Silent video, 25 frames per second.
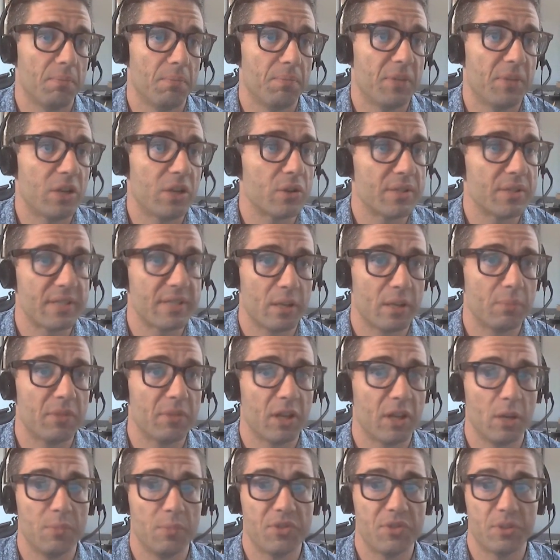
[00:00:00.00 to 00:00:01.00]
because
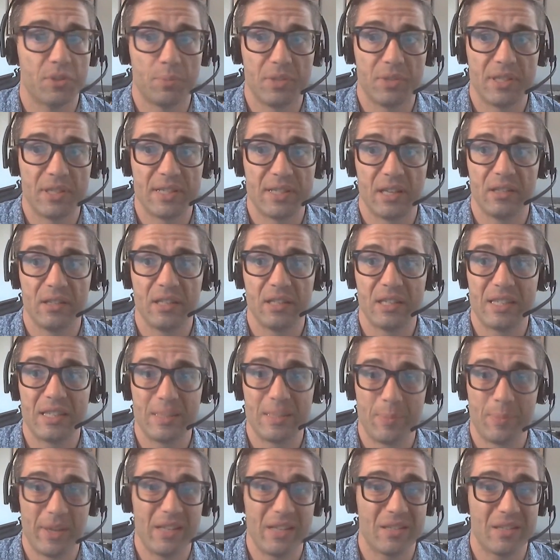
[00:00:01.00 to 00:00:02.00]
sometimes representing
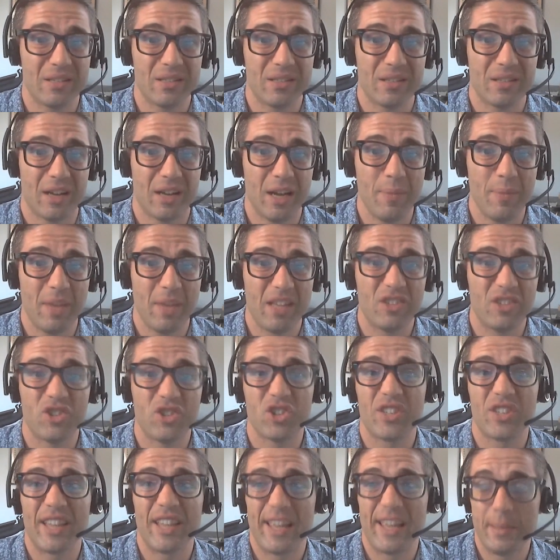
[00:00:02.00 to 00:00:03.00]
space and time as
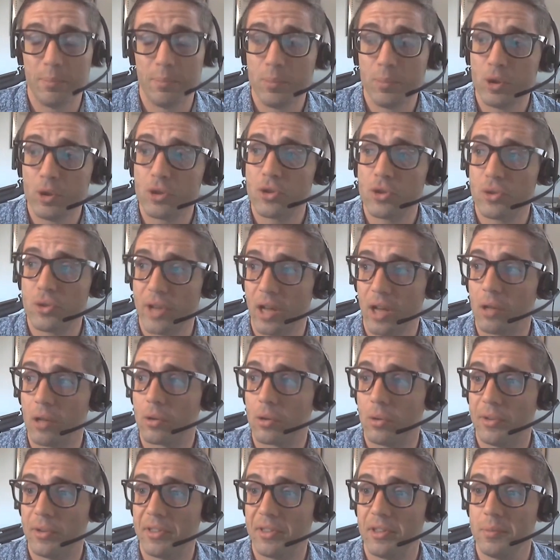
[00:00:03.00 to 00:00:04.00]
just inputs to
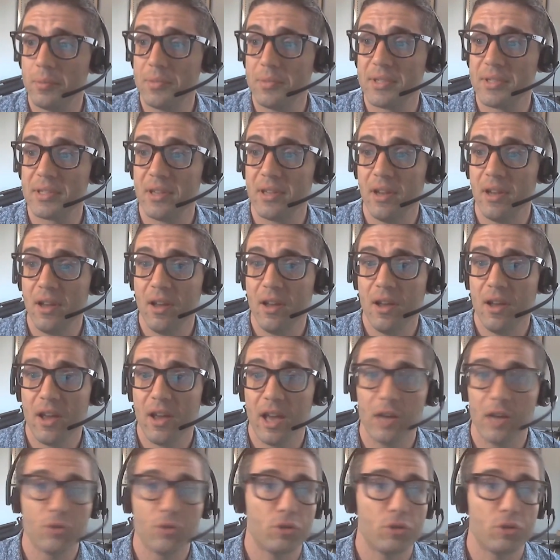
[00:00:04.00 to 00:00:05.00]
algorithms
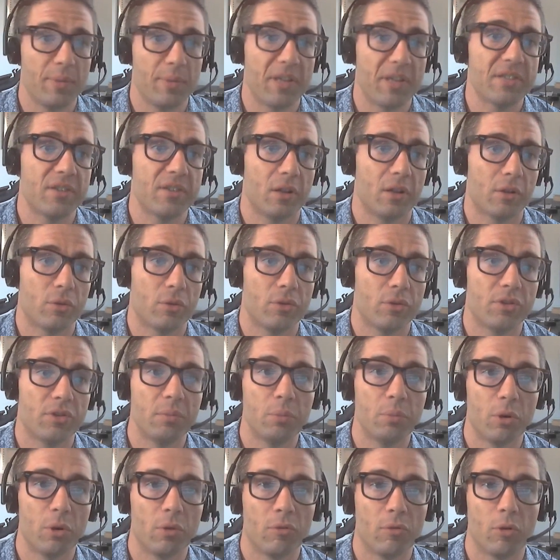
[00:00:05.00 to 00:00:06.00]
actually makes the
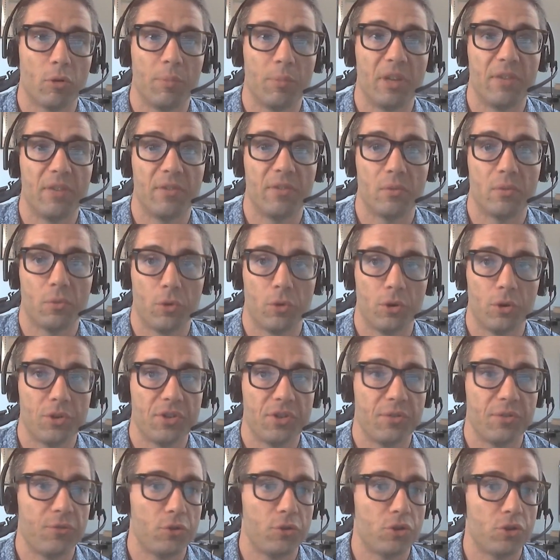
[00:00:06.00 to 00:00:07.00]
algorithm perform even worse
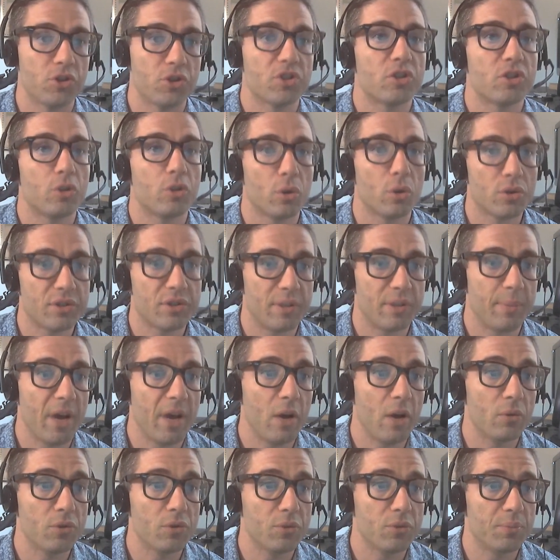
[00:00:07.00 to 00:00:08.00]
if you just toss them
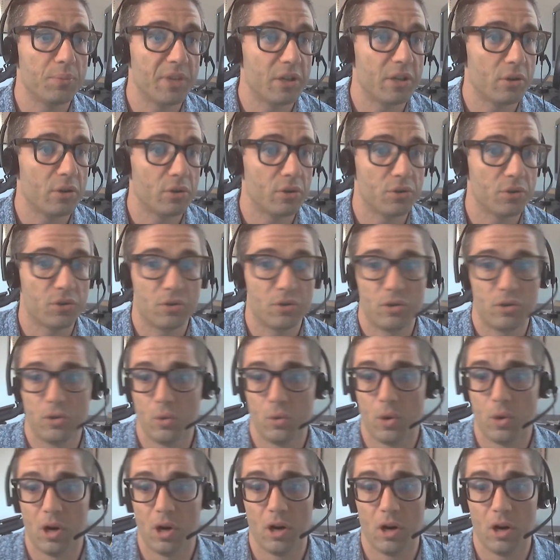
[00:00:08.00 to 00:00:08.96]
out, because you